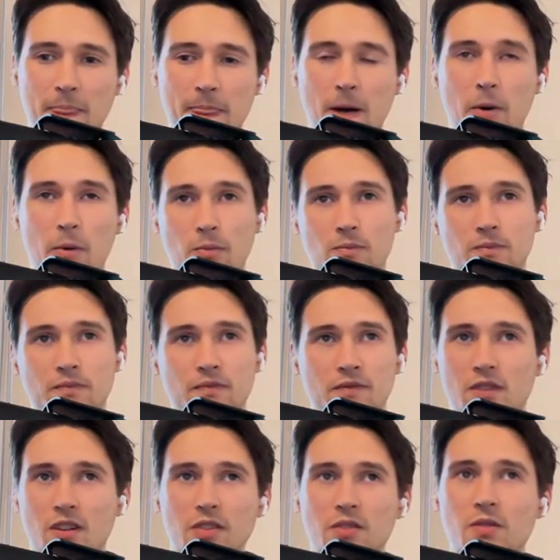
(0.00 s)
No,
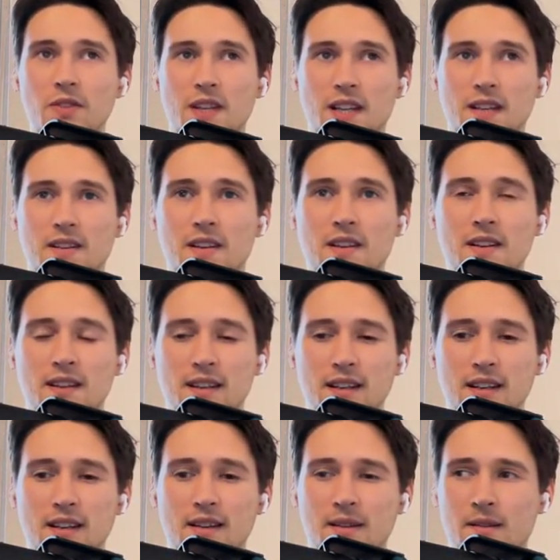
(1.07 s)
don't do that.
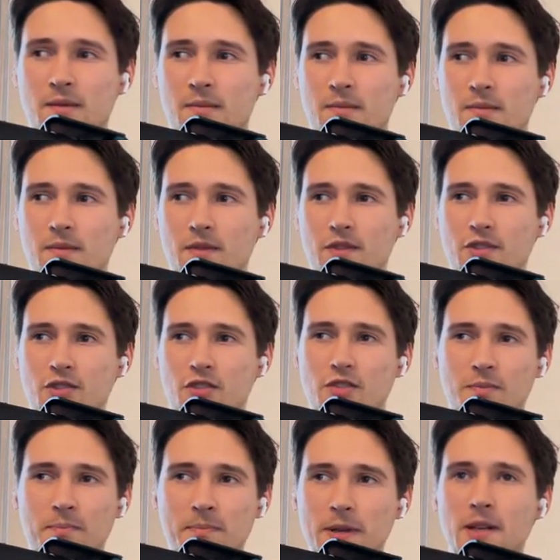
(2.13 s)
Uh,
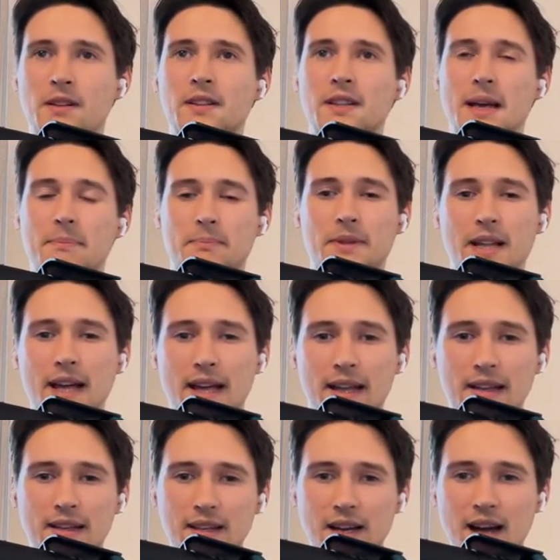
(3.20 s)
build a
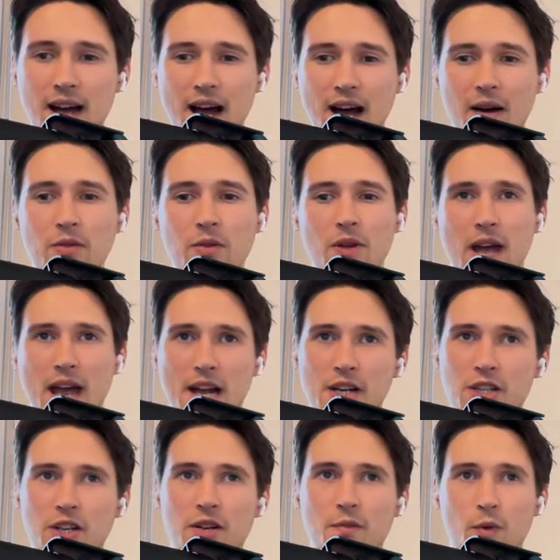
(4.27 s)
plan. How do you
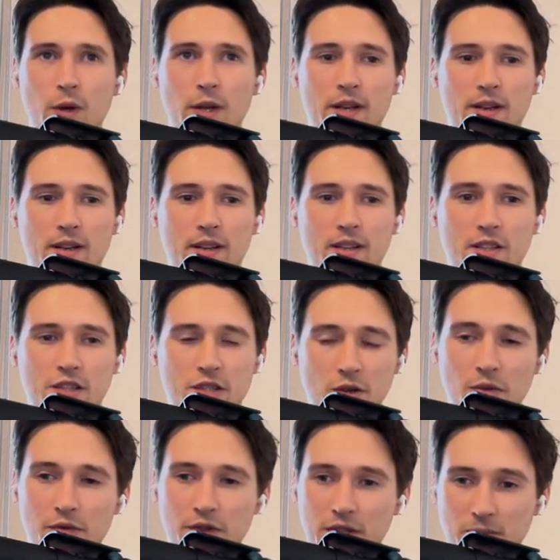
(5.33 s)
actually wanna
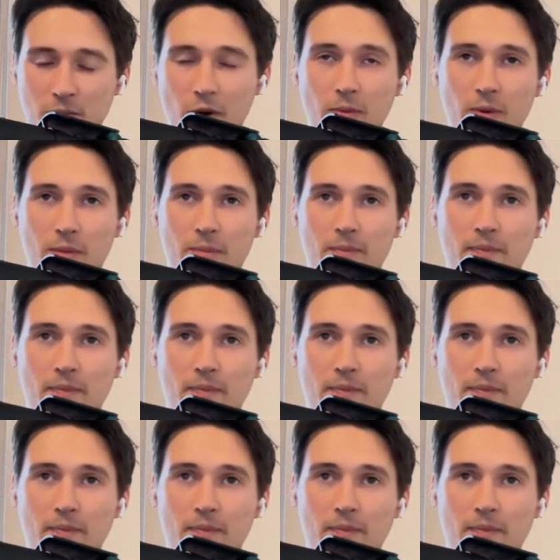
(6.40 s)
solve this problem?